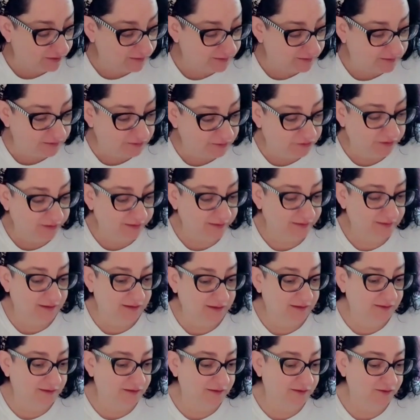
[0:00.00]
different
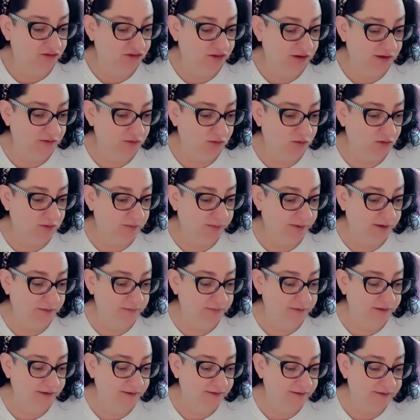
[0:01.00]
than the general
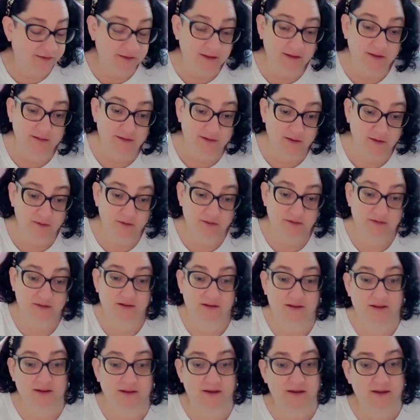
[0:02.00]
public sees
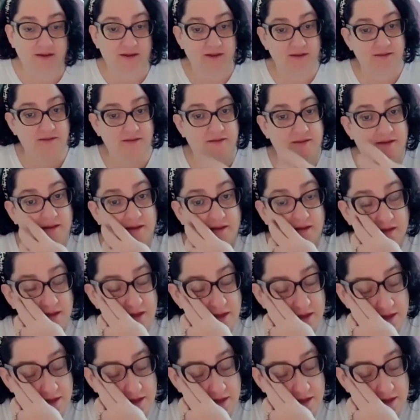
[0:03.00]
OCD as a